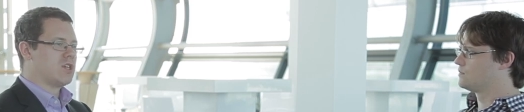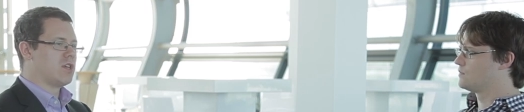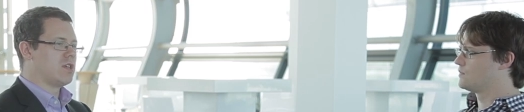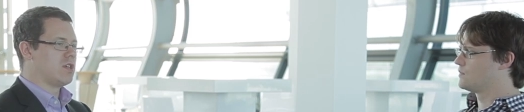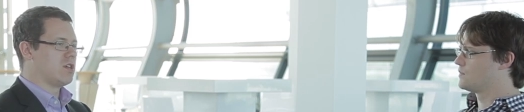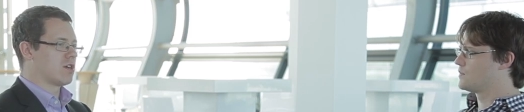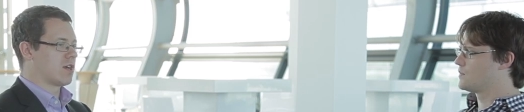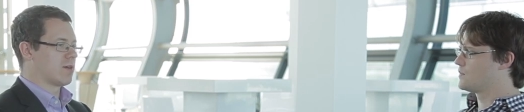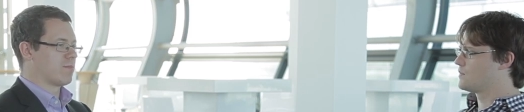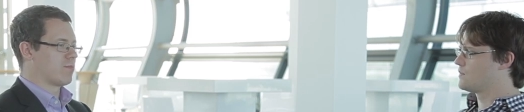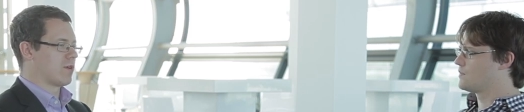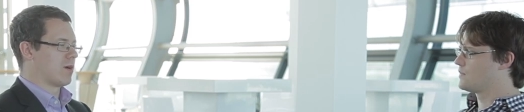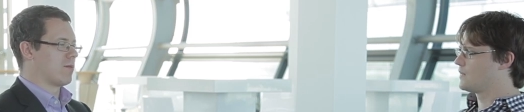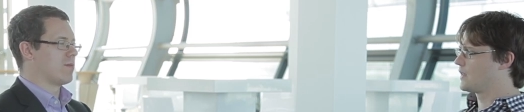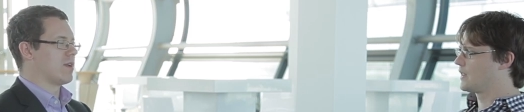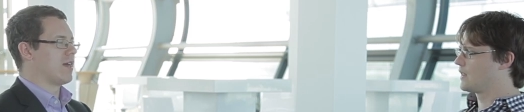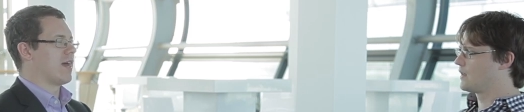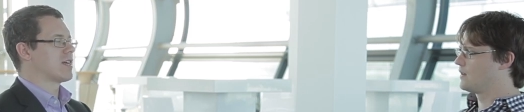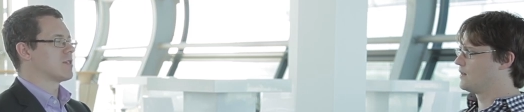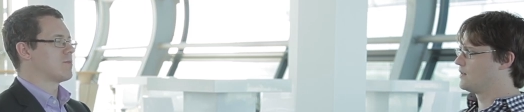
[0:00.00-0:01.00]
Speaker 1: you can
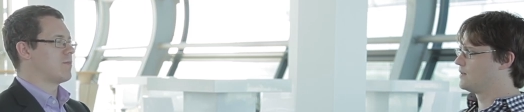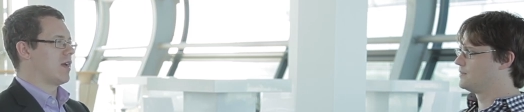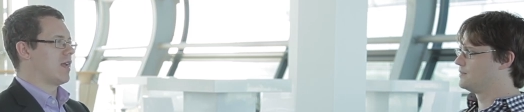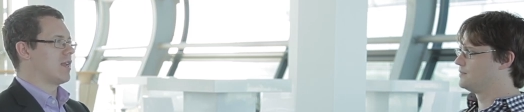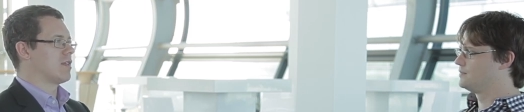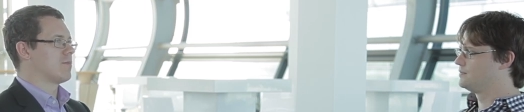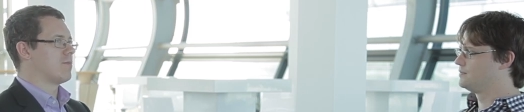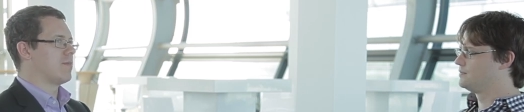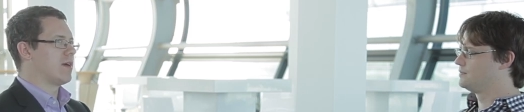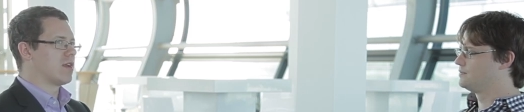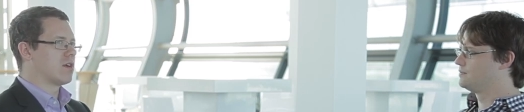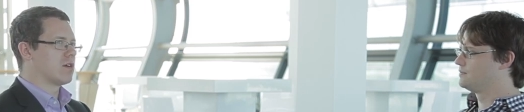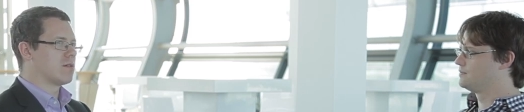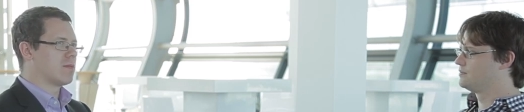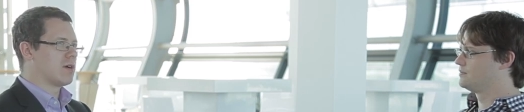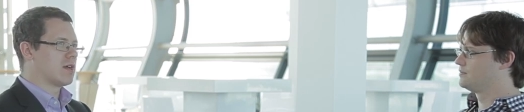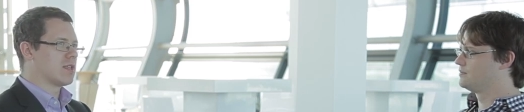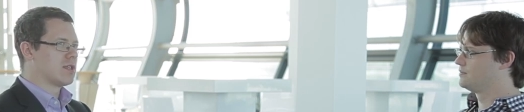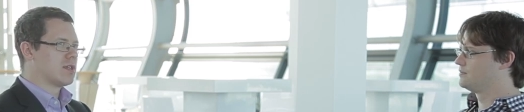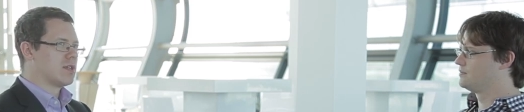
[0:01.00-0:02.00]
probably explain it better,
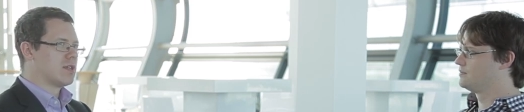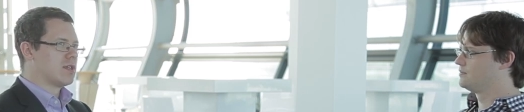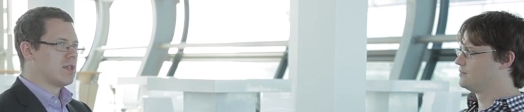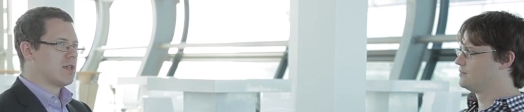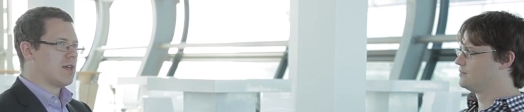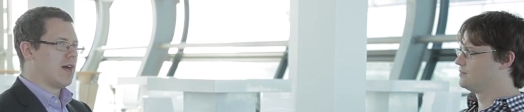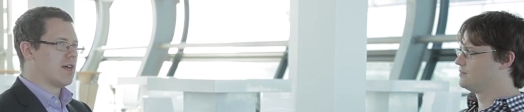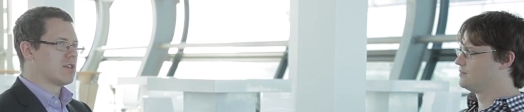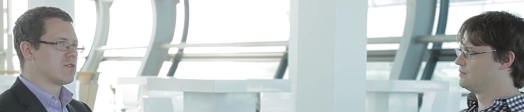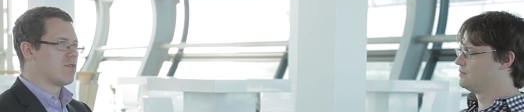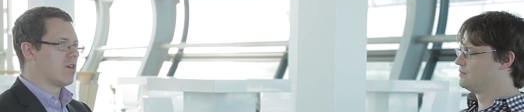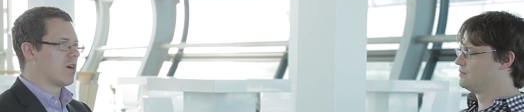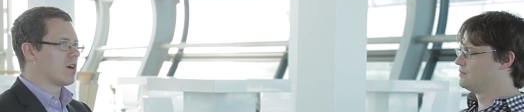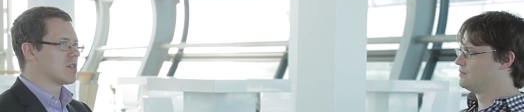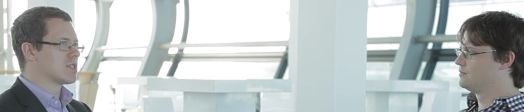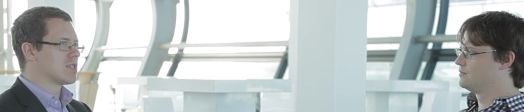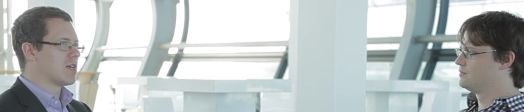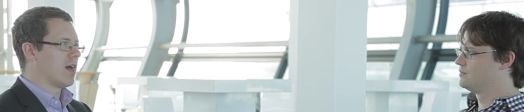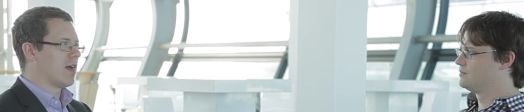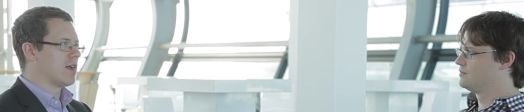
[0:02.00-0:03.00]
but as far
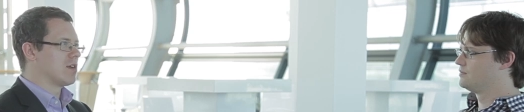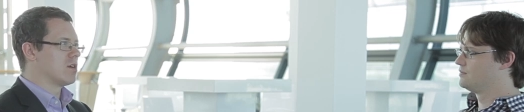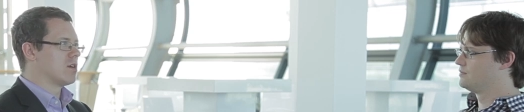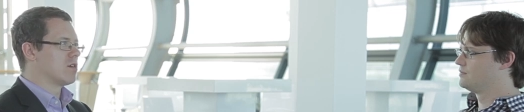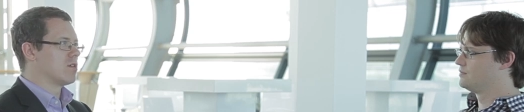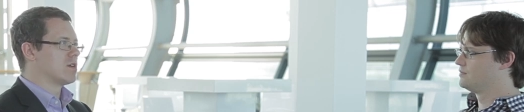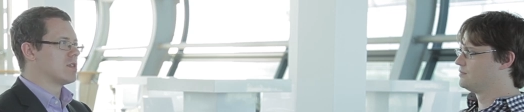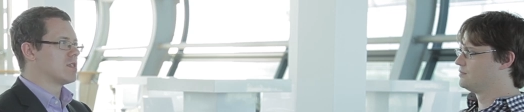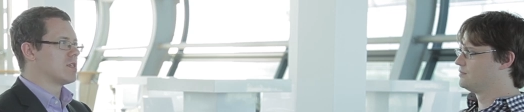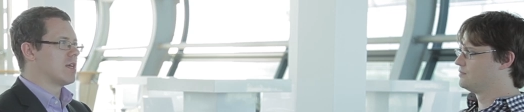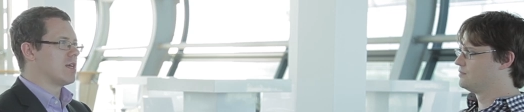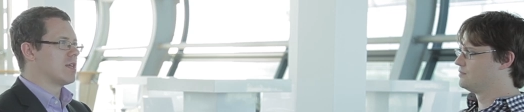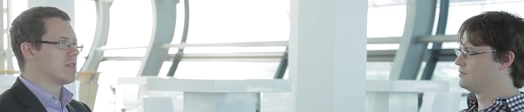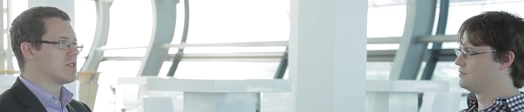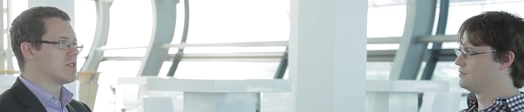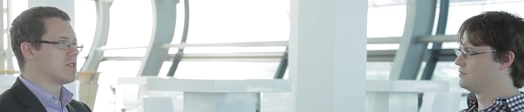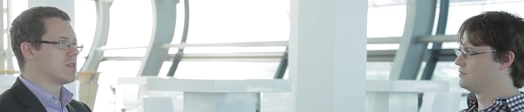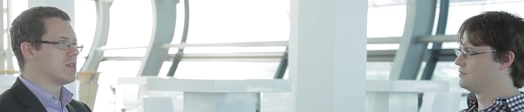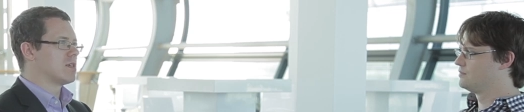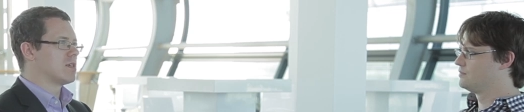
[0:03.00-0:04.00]
as I know, it,
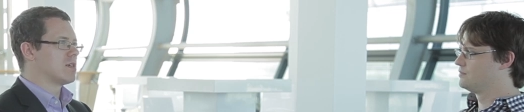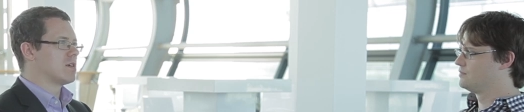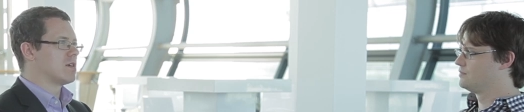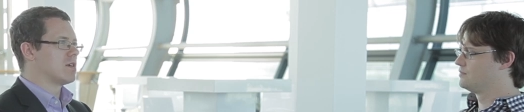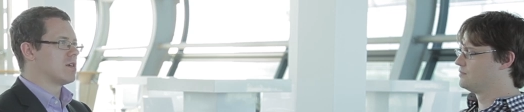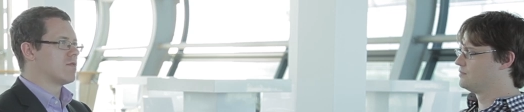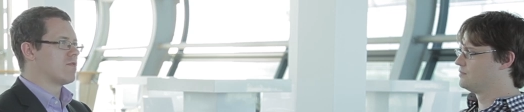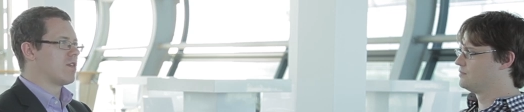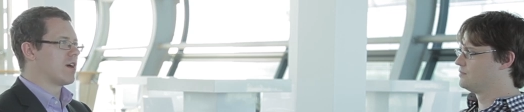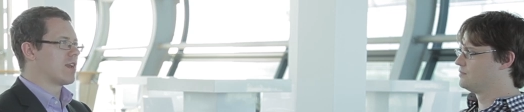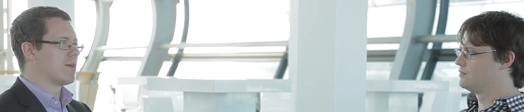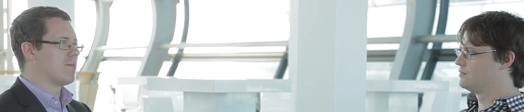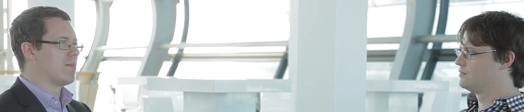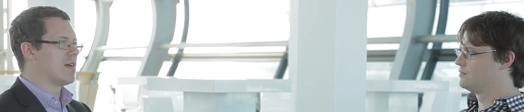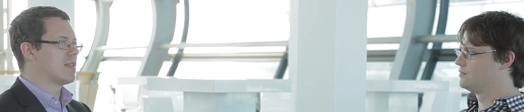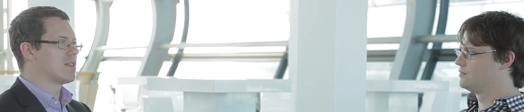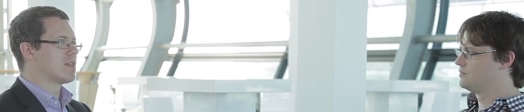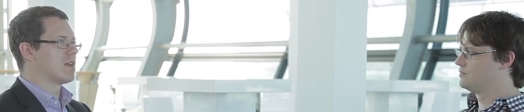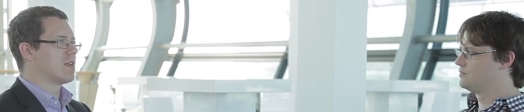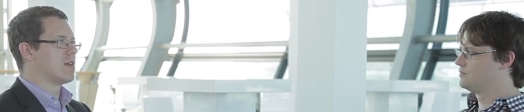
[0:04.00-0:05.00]
it's
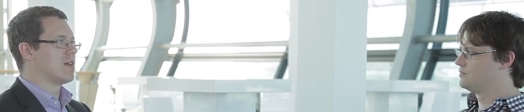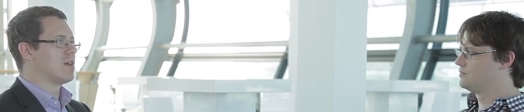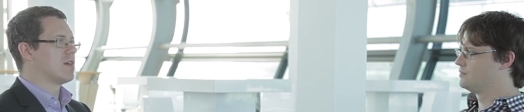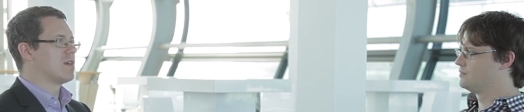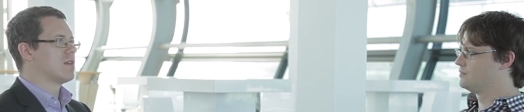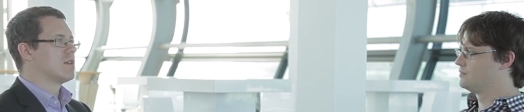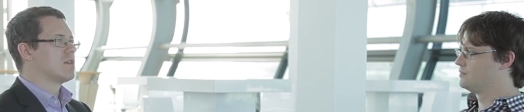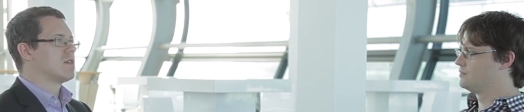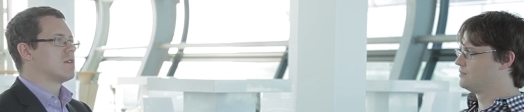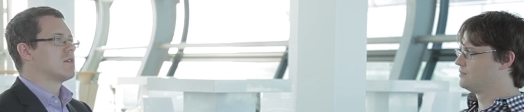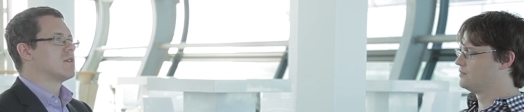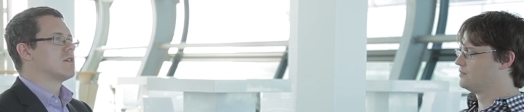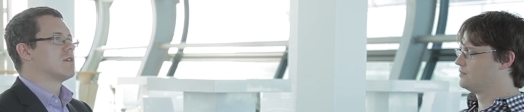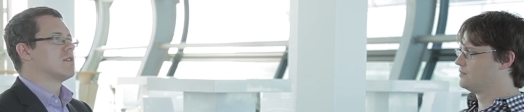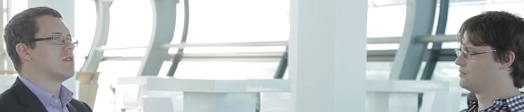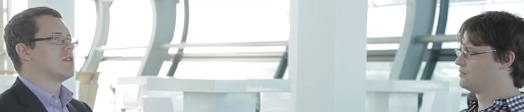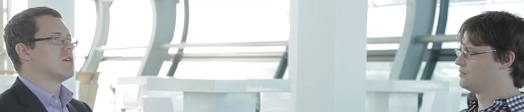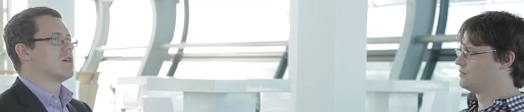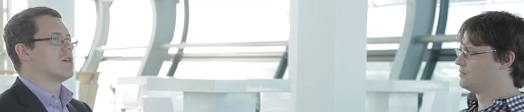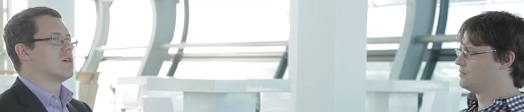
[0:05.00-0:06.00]
fundamentally
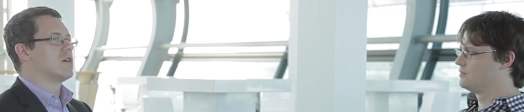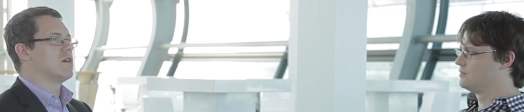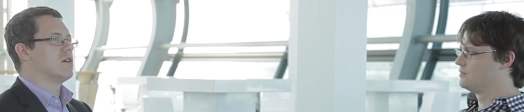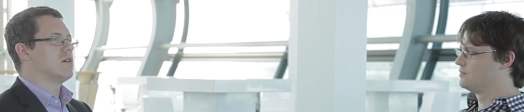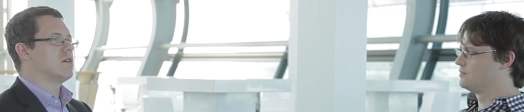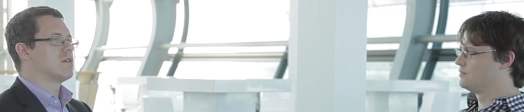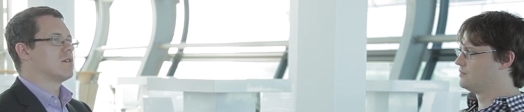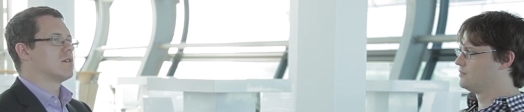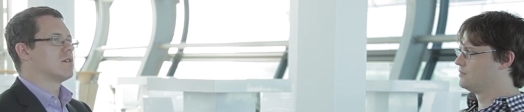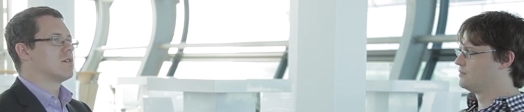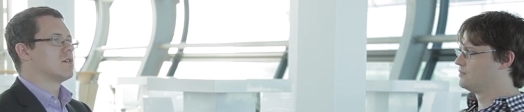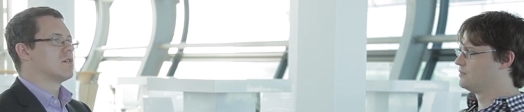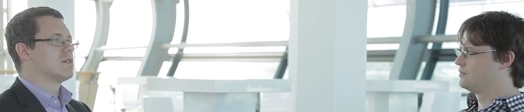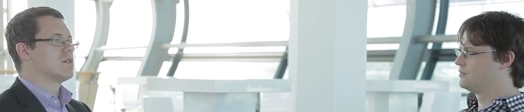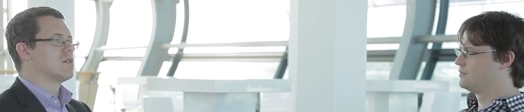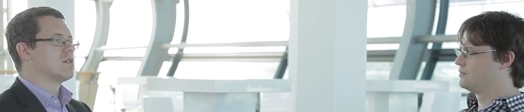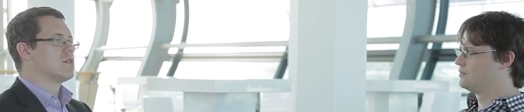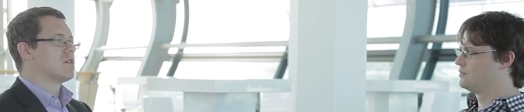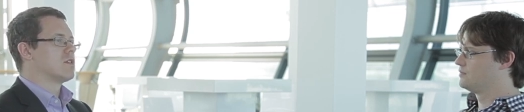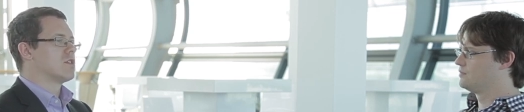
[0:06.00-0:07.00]

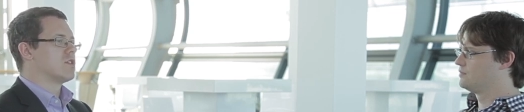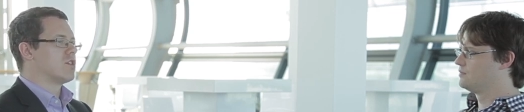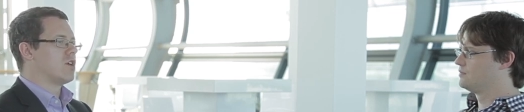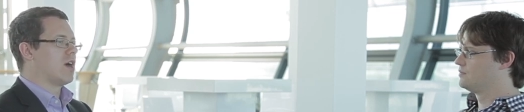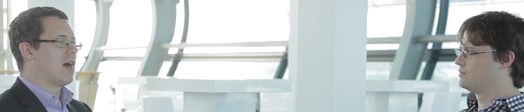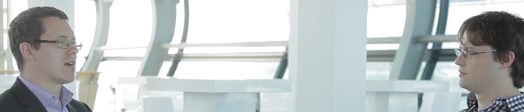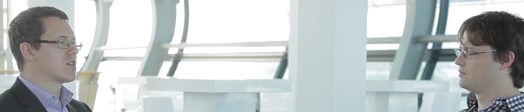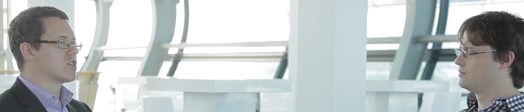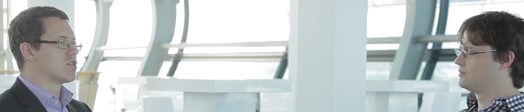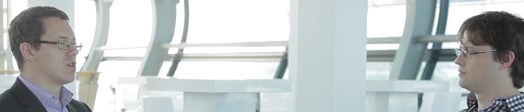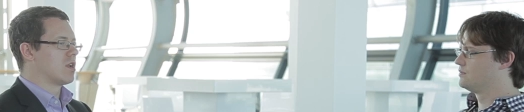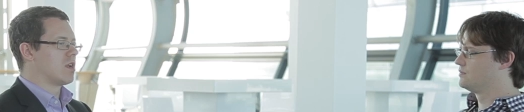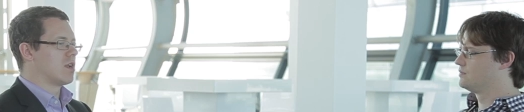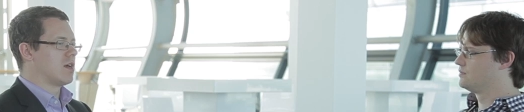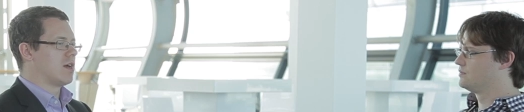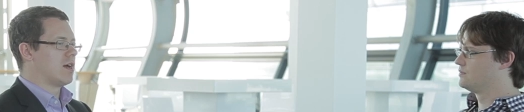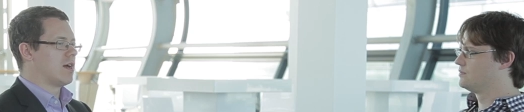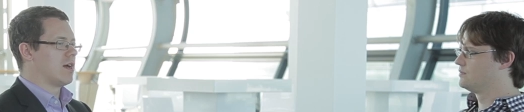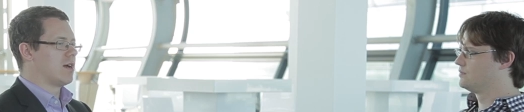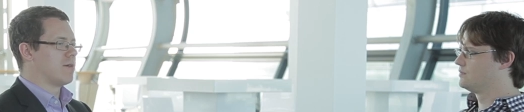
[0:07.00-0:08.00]
the, the actual
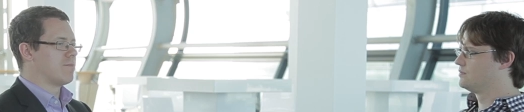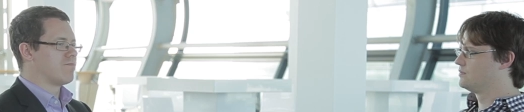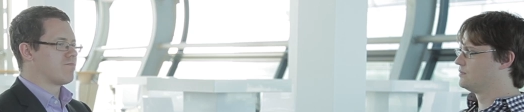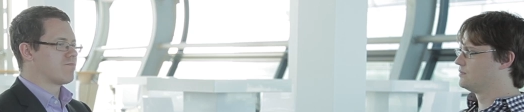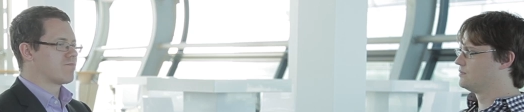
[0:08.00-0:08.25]
um,